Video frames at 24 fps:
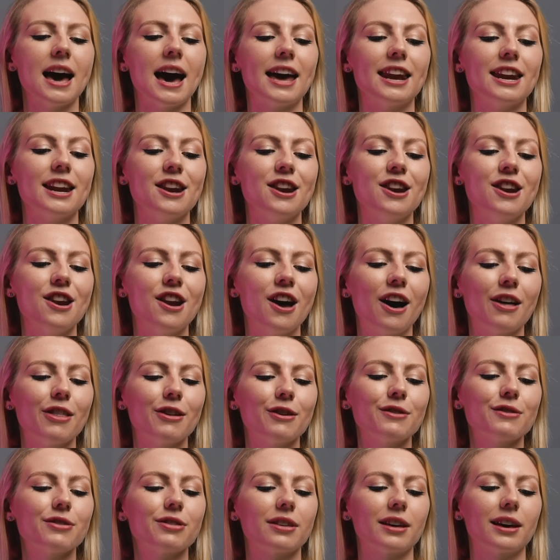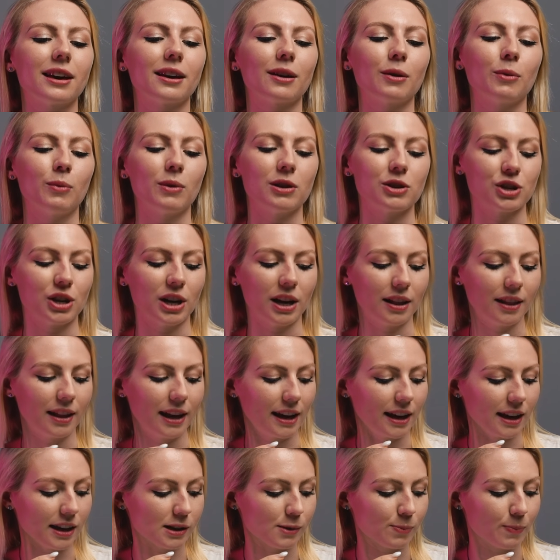And another thing which I
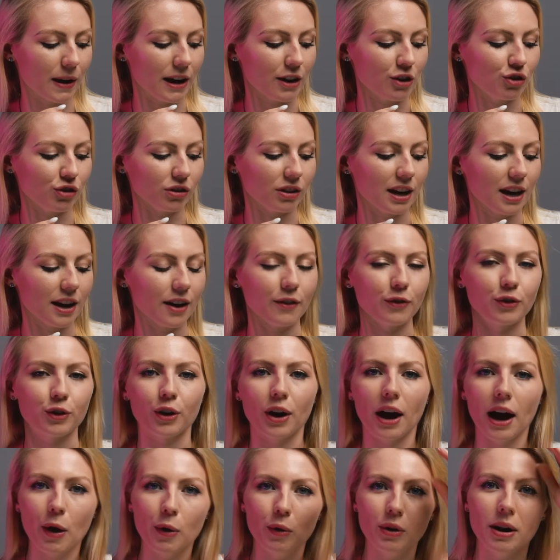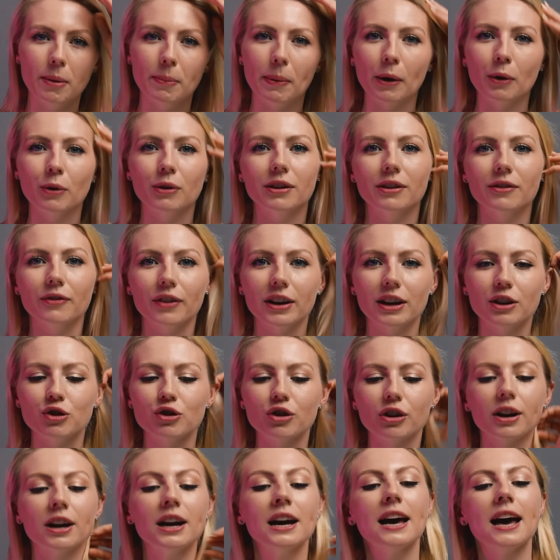like, especially if you're out and about in
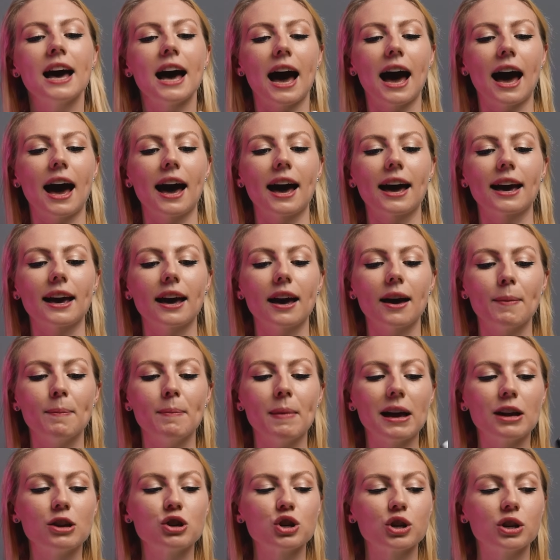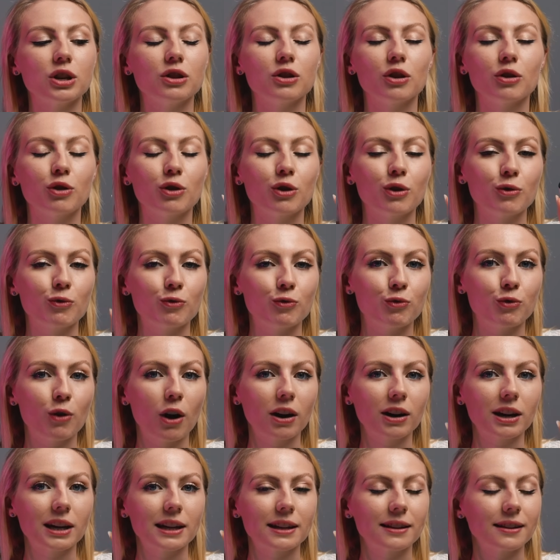adventure, I mentioned the
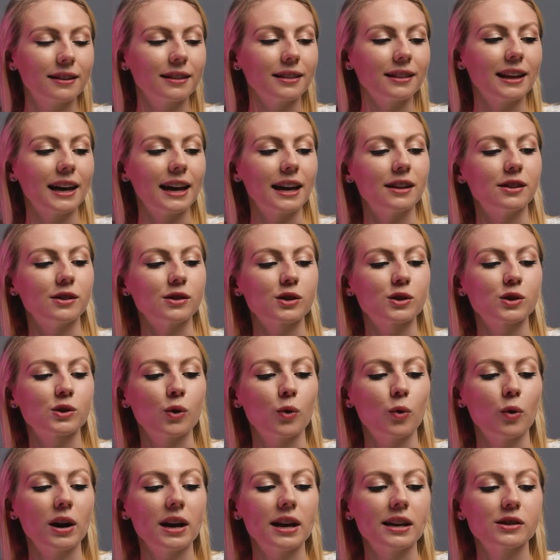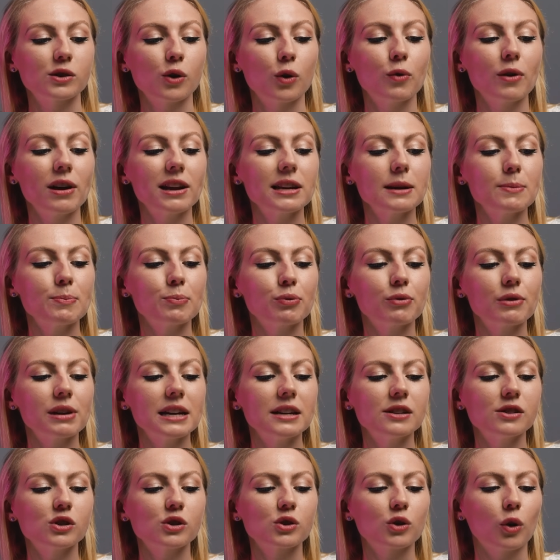rugged lens. So it's already
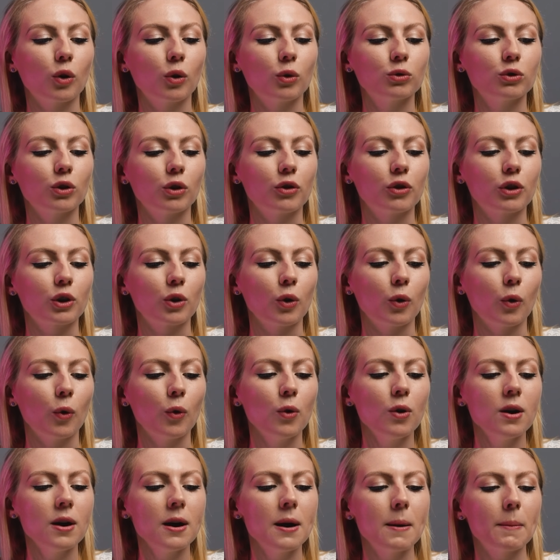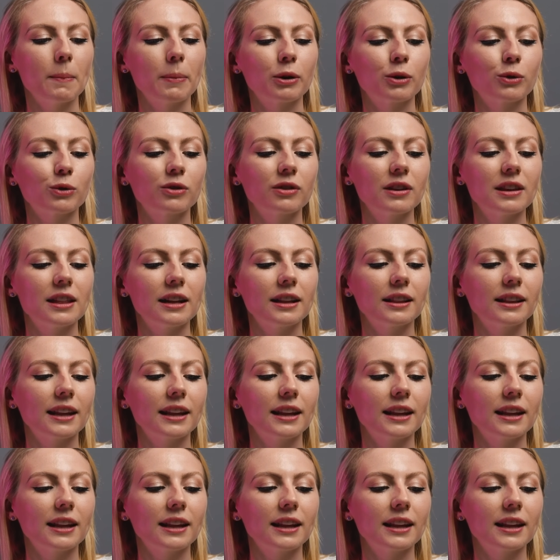pre-installed on the Go, but you'll see the